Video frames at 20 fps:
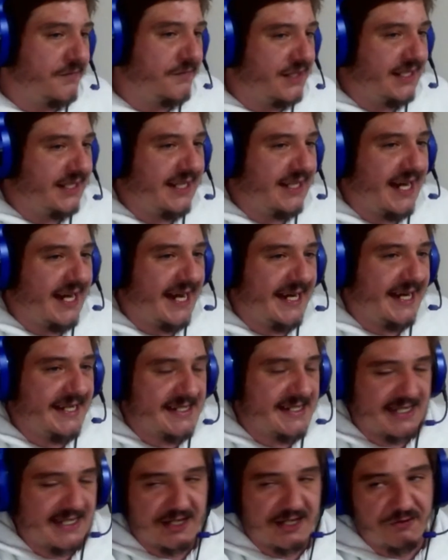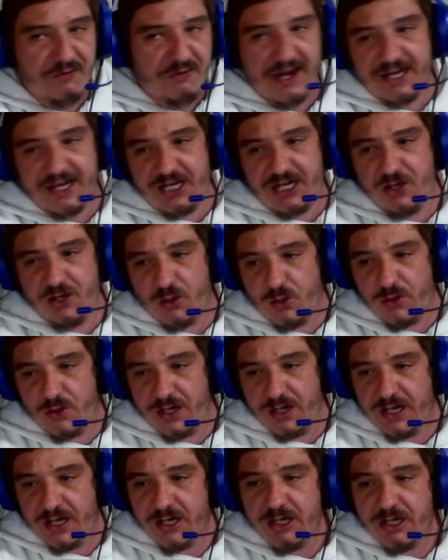the Lions. It's Frankie
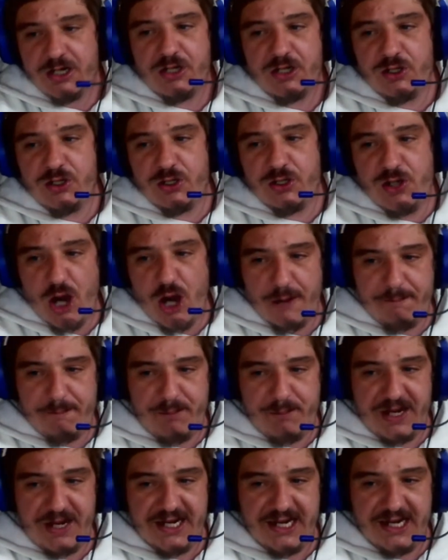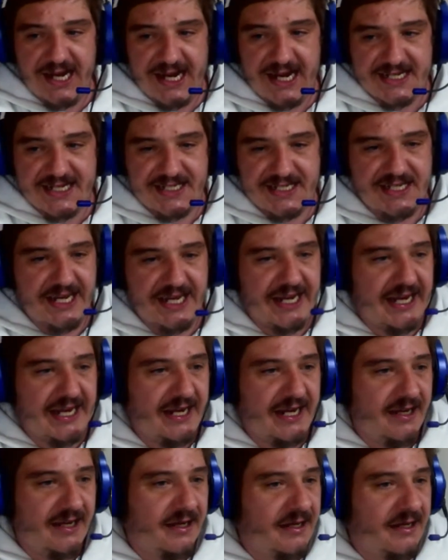Horn who got penalized
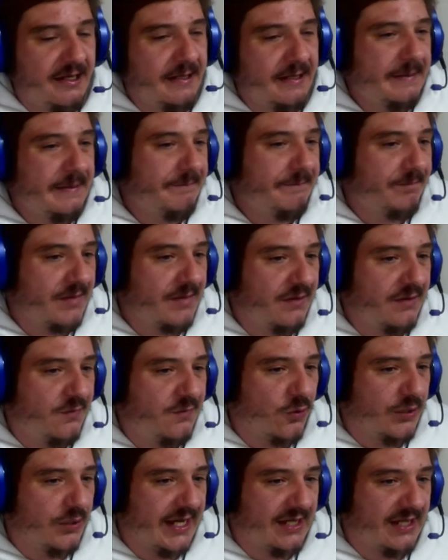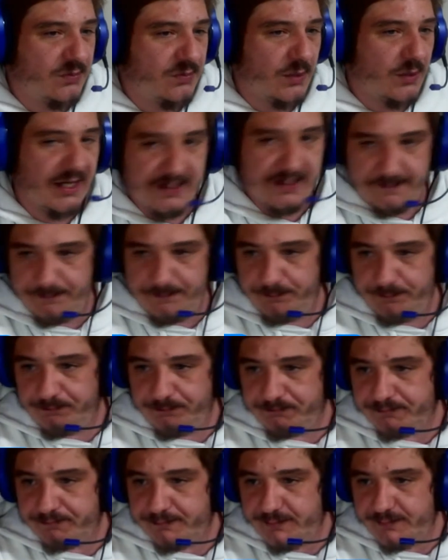there for that one.
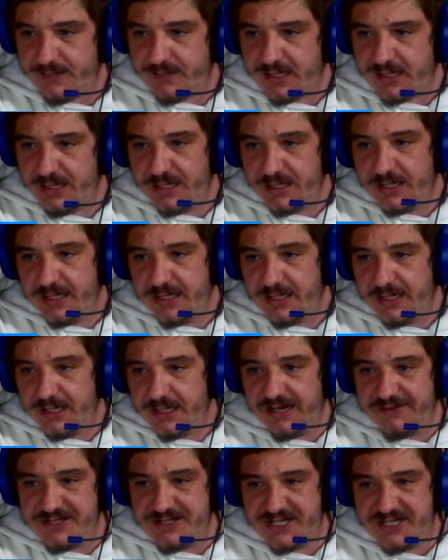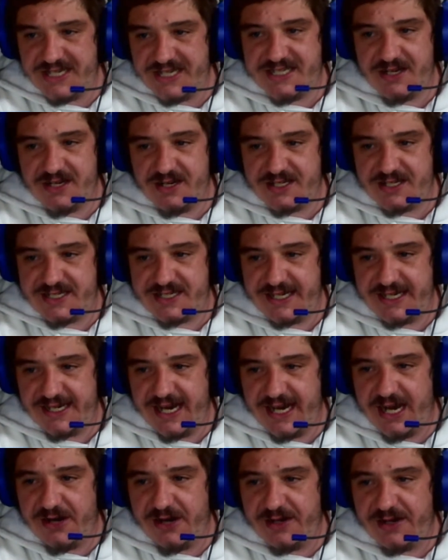11 just asking
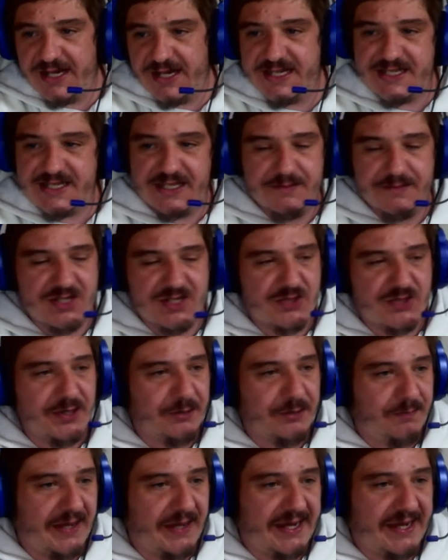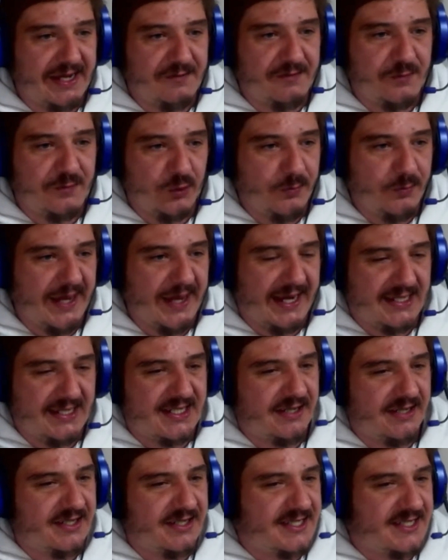how is Tim Swiel playing at fullback.
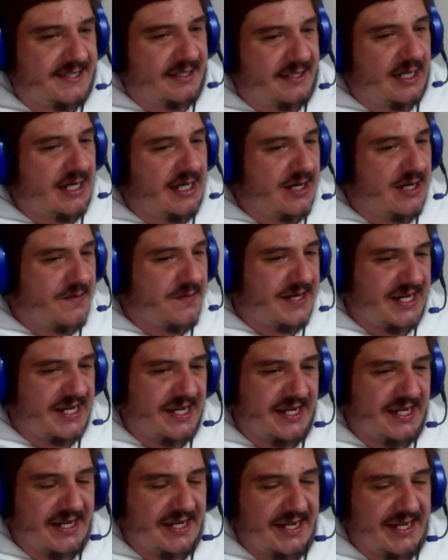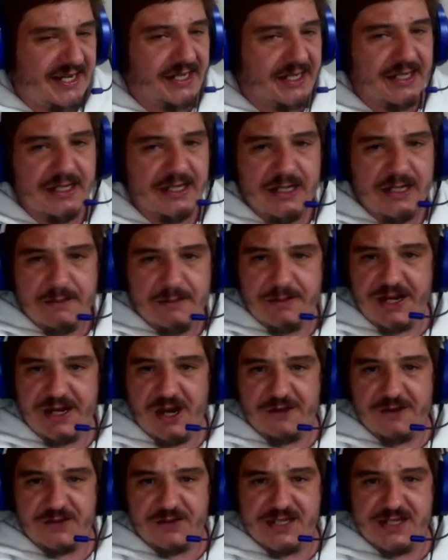So it's still a little bit early, but
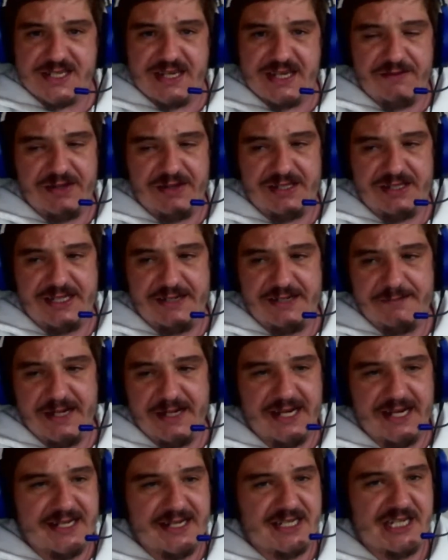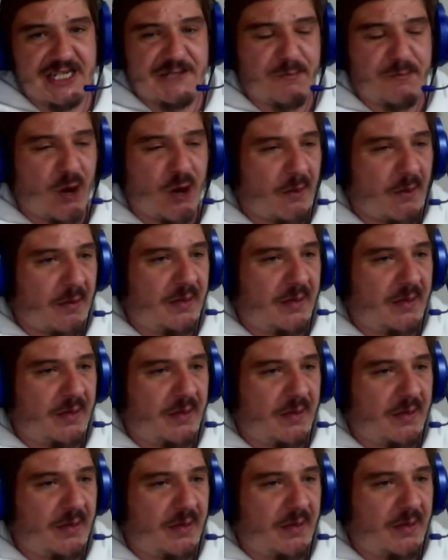after 17 minutes, it's probably
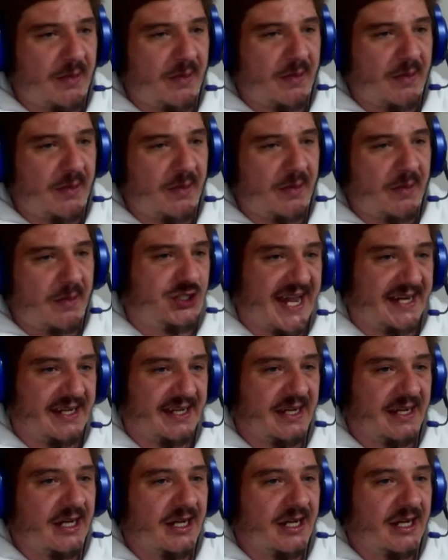not too bad